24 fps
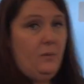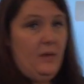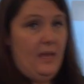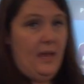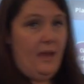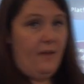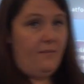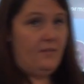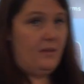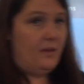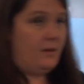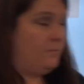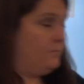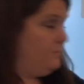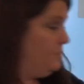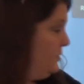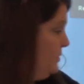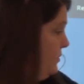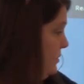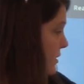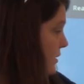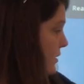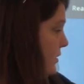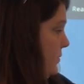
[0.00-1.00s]
we have the
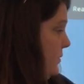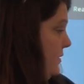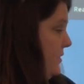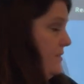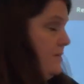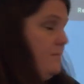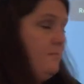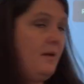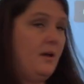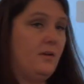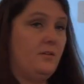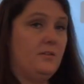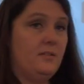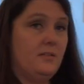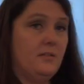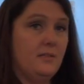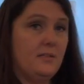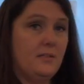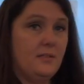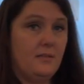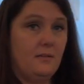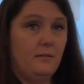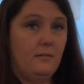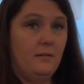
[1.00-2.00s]
computer with the mouse
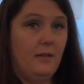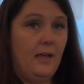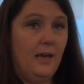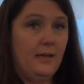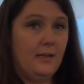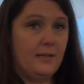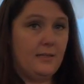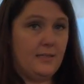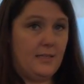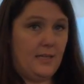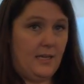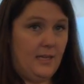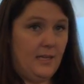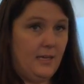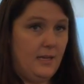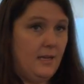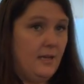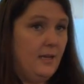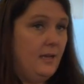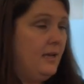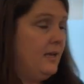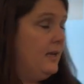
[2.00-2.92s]
selected,